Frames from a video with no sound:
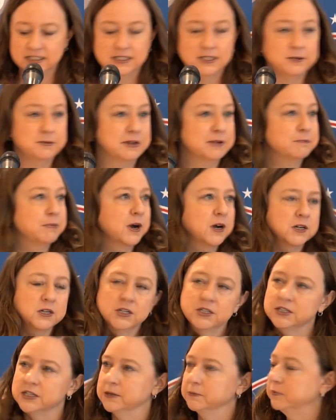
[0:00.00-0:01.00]
to be in
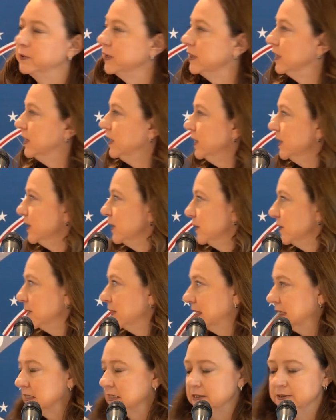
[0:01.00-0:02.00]
partnership with you
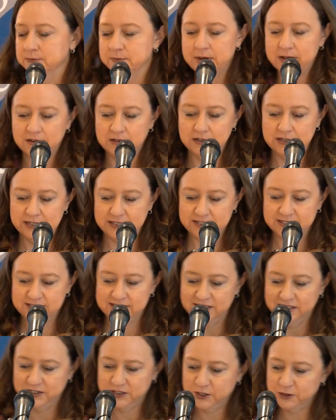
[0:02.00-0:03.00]
as well as
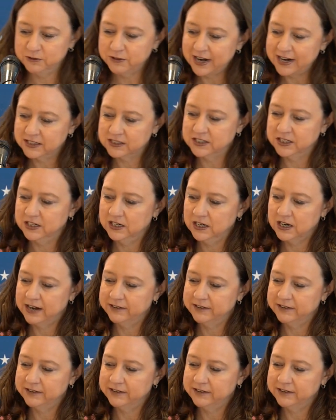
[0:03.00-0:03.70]
the director.